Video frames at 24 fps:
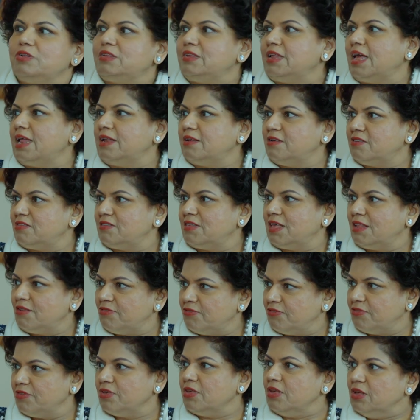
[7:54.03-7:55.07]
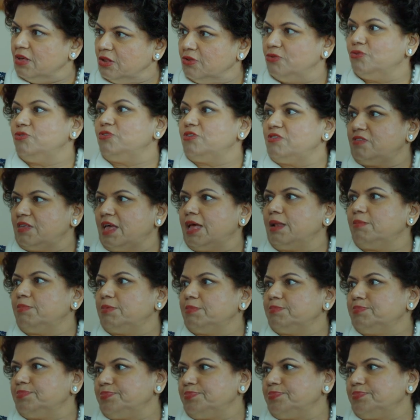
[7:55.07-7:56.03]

tender self to this album.